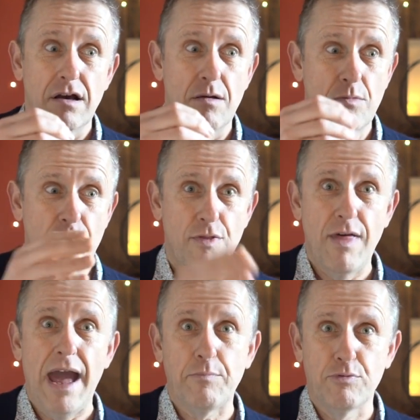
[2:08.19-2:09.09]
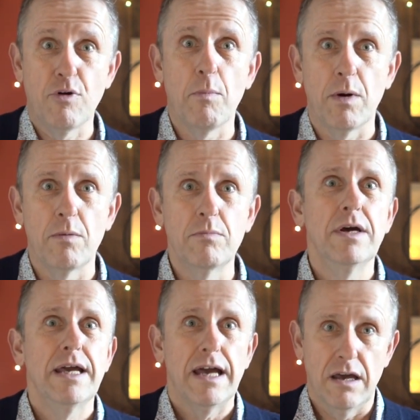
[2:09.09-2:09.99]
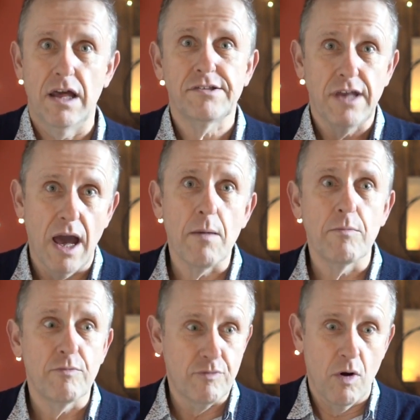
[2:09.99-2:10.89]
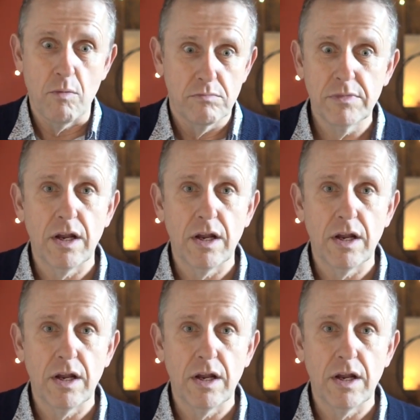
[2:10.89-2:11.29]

that problem has come from,